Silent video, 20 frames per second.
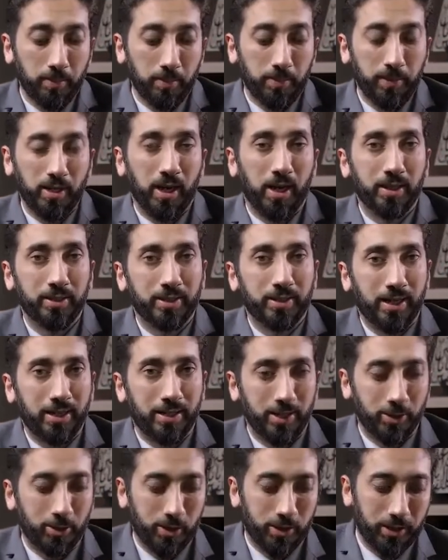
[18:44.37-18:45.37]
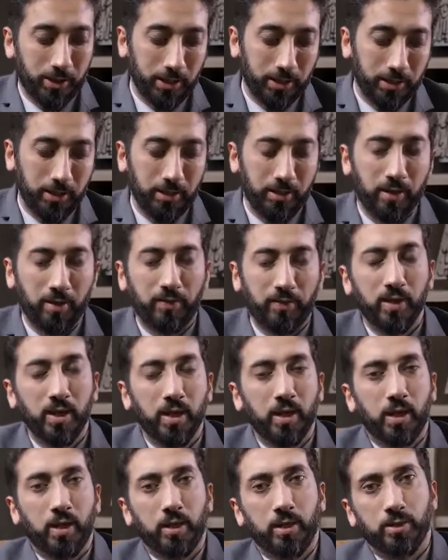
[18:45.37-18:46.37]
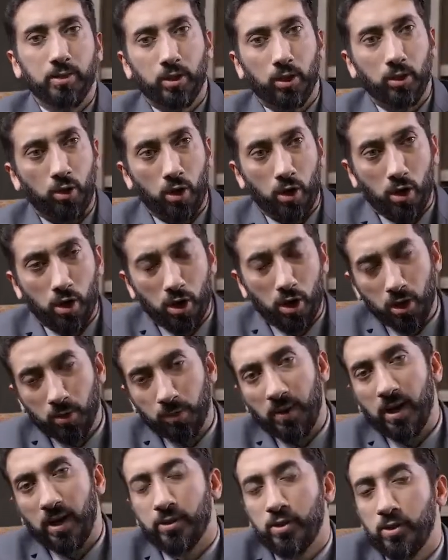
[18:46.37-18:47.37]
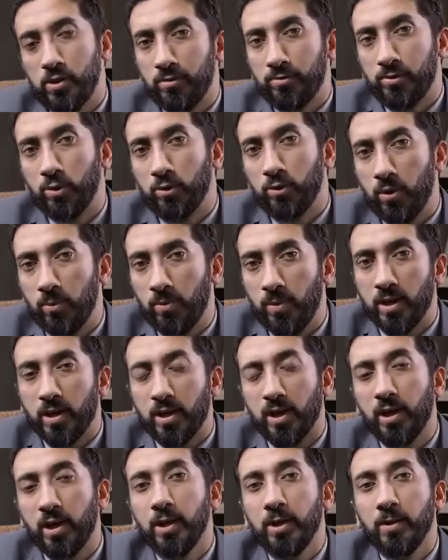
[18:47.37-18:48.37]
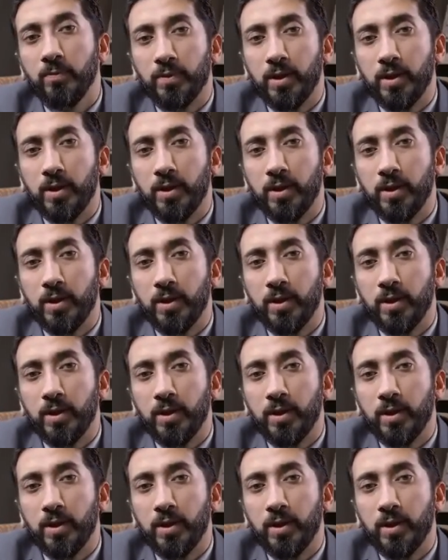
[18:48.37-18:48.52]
Beyond that, interestingly enough, it's a long passage of Surah Al-Baqarah